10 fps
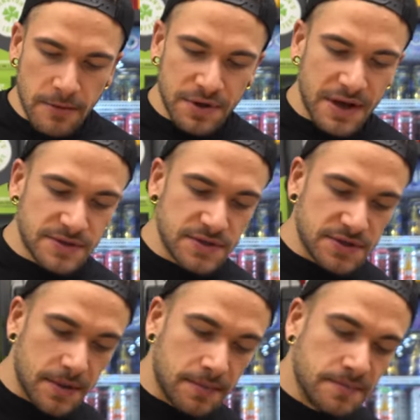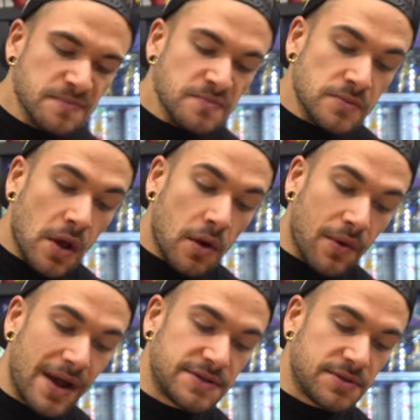We're down to some
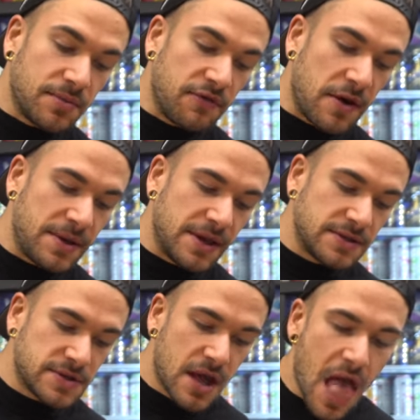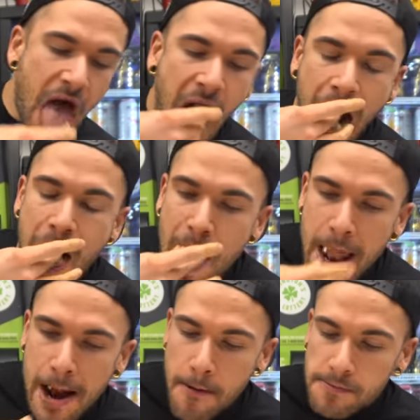rice, some refried beans,
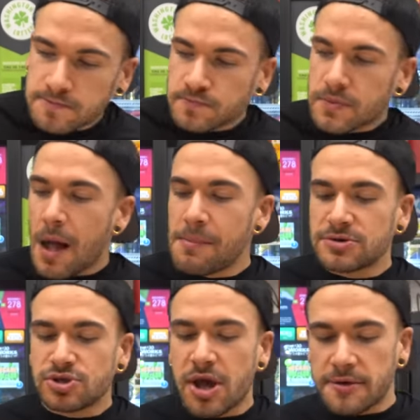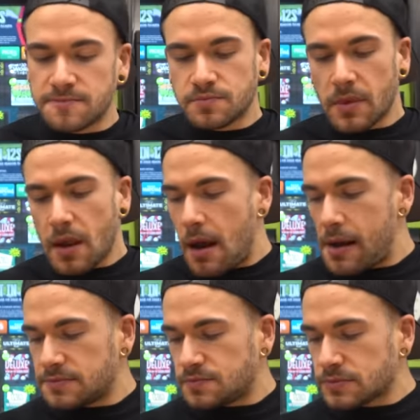and a milkshake.
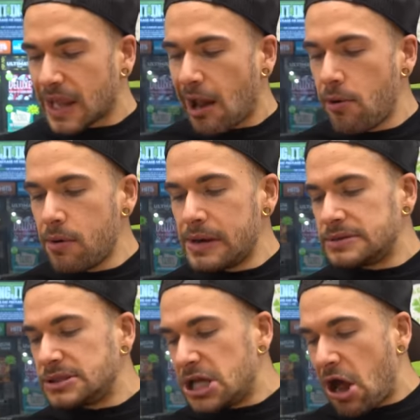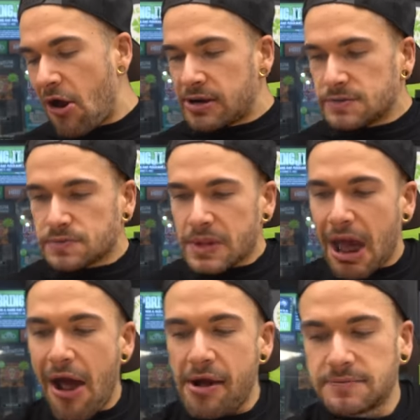Woo!
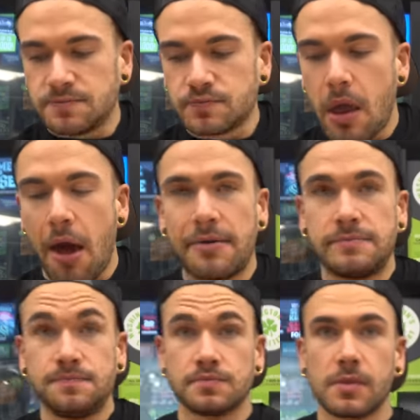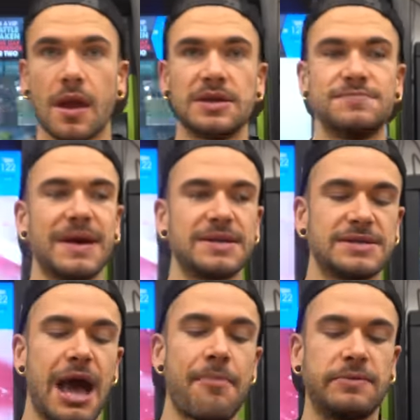All right, let's make
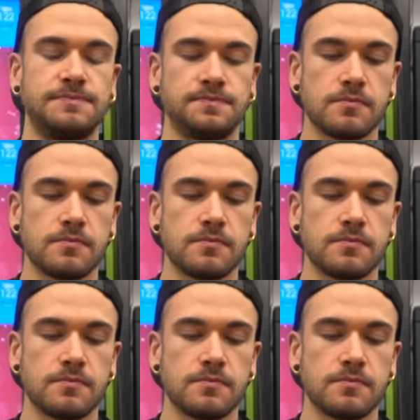this happen.